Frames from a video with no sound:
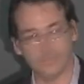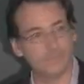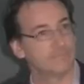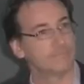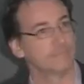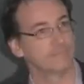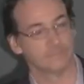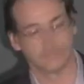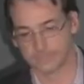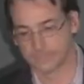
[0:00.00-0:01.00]
So as a
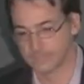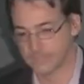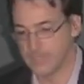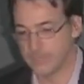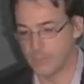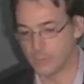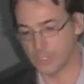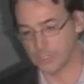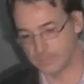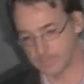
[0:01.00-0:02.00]
conclusion,
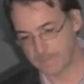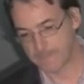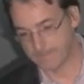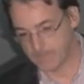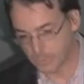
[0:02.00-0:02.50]
in